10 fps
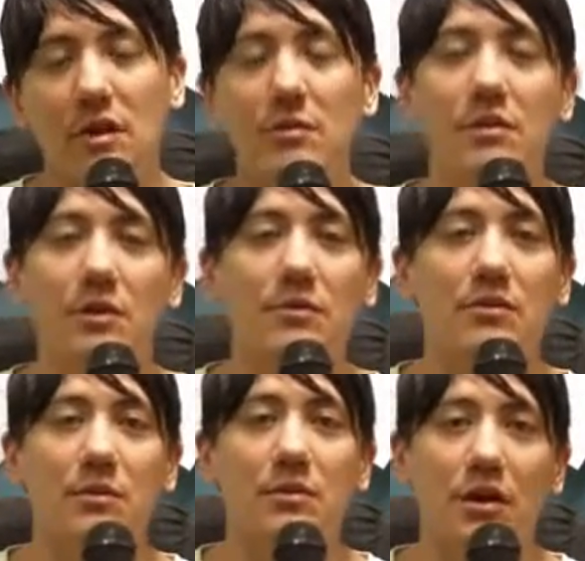
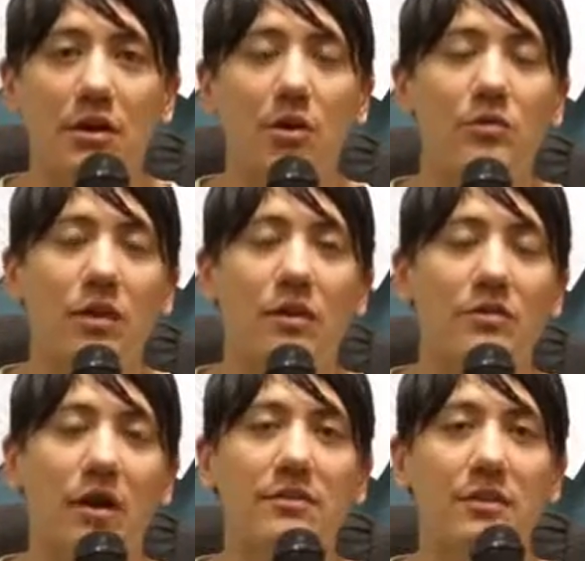
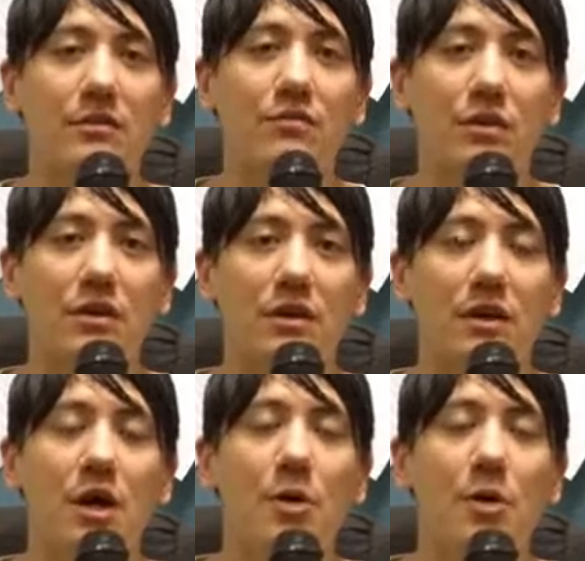www.gotarryn.tv.